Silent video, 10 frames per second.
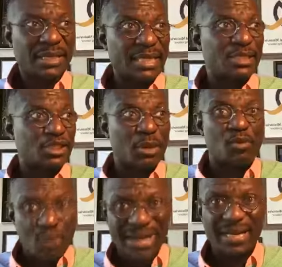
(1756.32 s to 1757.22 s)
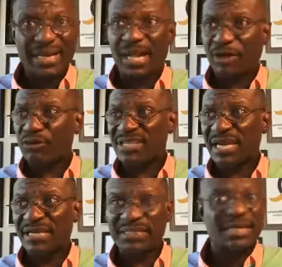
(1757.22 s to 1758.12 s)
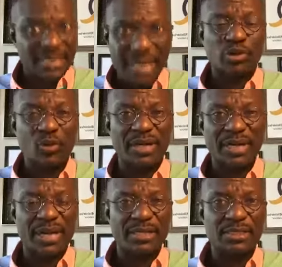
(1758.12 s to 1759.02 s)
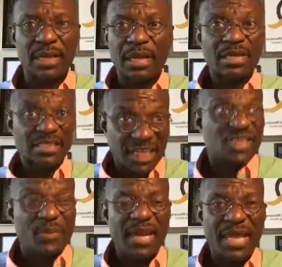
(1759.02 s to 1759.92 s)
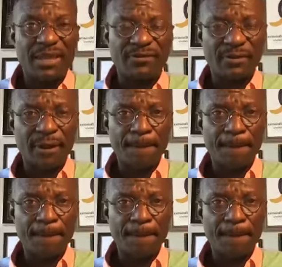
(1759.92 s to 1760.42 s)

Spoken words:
This is some radical Christianity. That's what it is. Just believe.